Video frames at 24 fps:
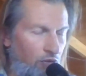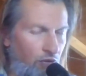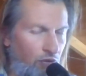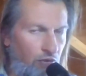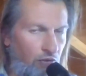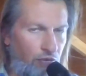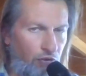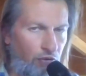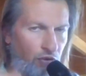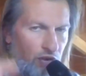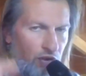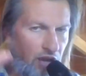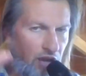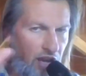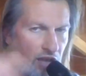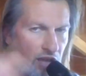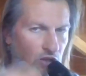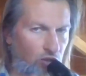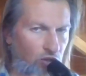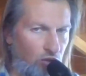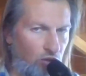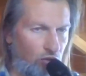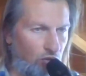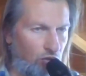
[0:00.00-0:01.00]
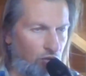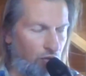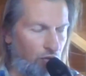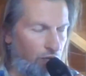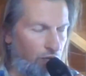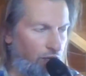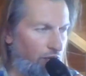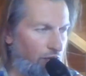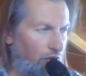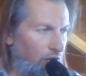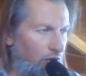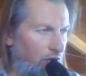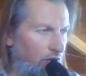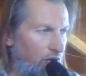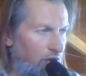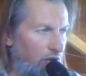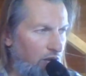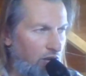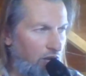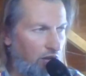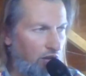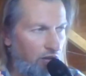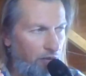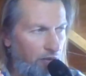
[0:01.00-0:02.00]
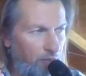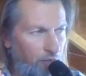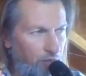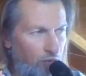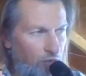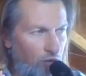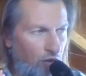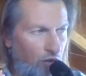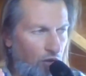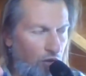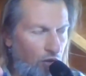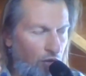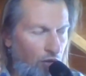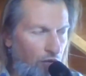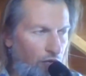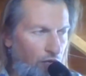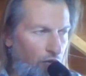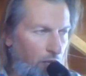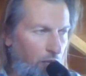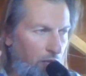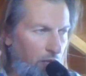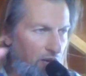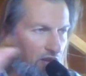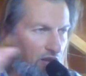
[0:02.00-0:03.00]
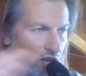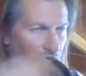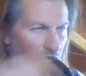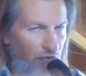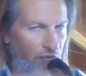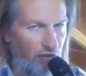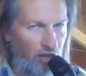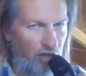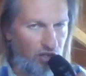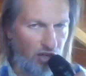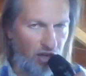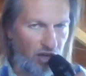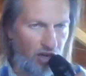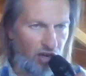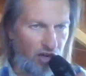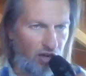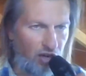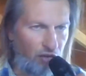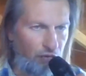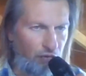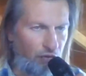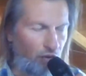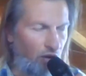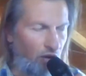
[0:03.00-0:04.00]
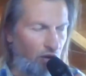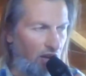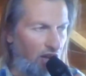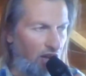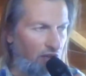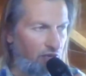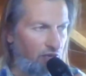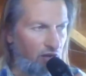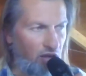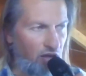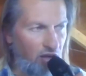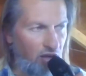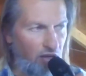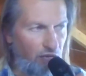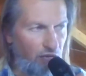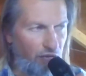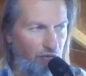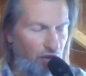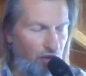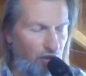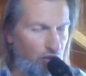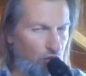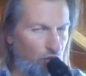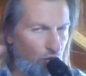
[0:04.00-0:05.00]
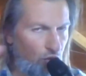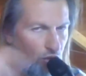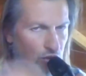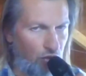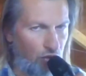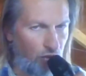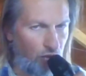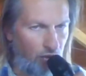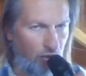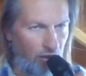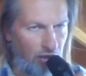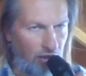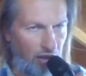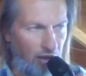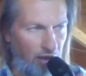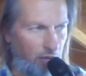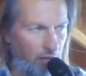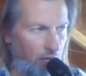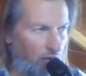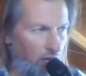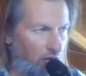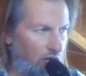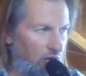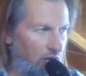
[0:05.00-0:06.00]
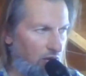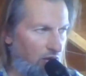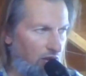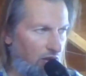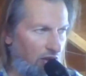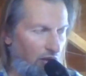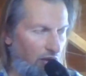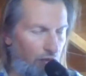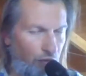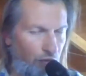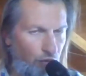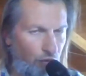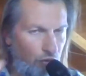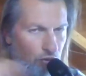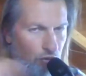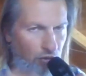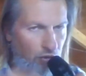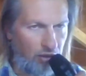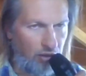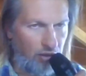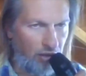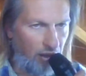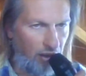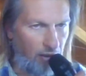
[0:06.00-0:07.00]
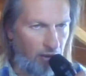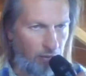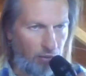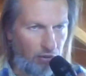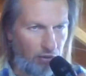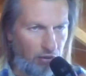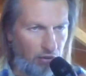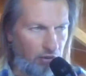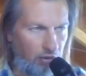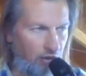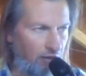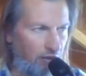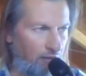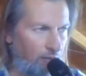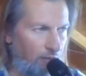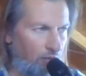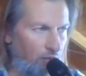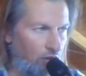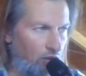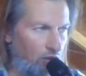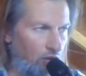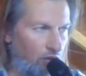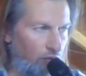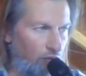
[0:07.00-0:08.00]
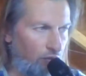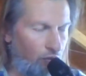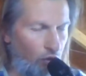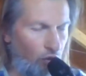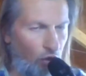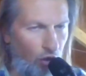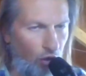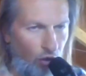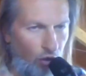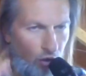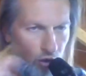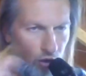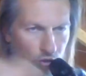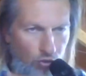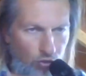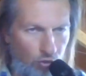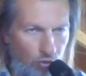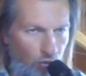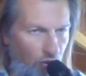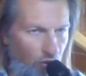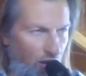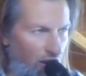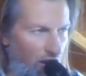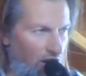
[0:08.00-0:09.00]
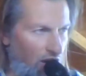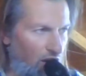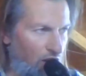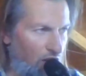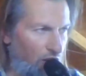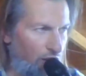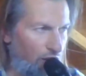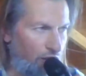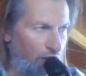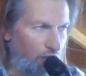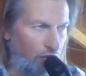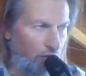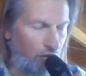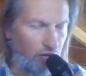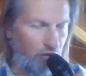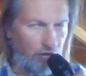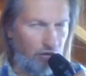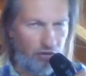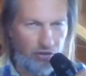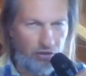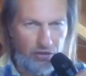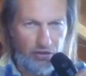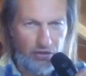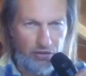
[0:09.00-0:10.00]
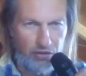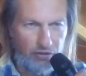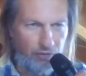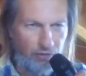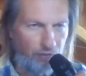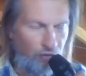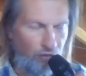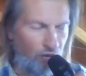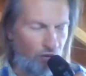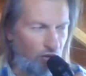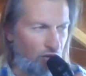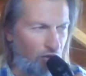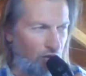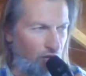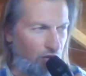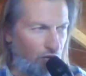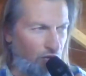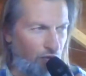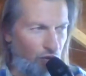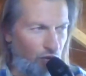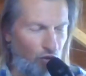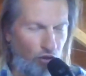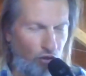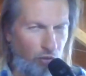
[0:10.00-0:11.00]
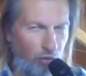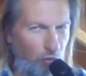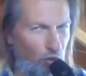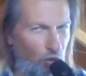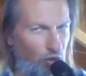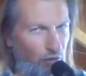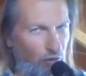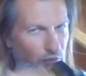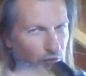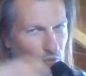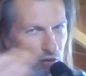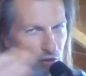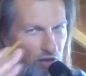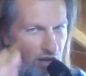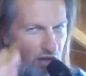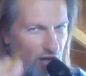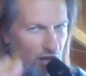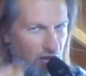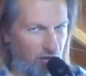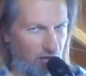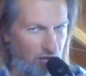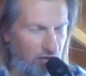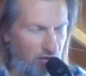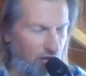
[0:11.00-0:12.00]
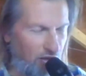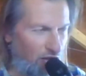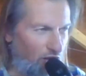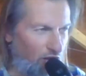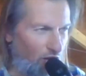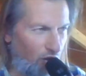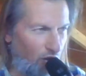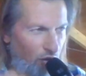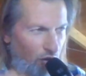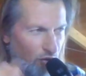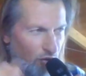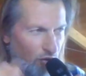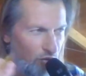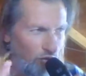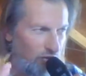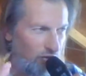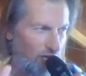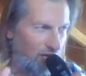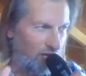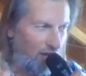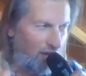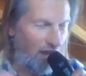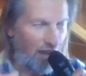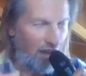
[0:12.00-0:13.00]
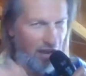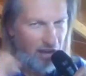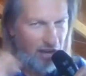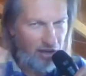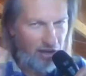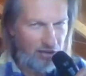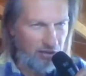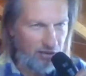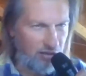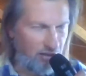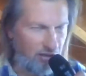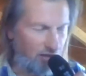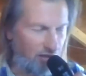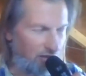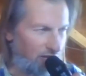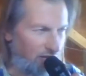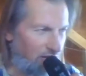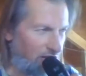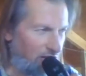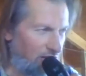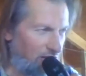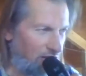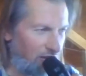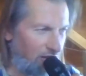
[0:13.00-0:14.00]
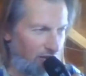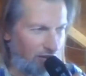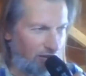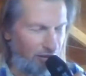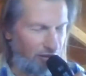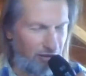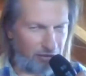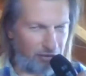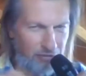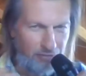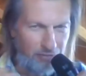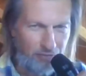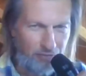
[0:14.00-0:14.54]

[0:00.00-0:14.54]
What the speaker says: for nature, for breathing fresh air, for having fresh water on the table and food on the table, for clothes to wear, for your beautiful ears and nose and eyes and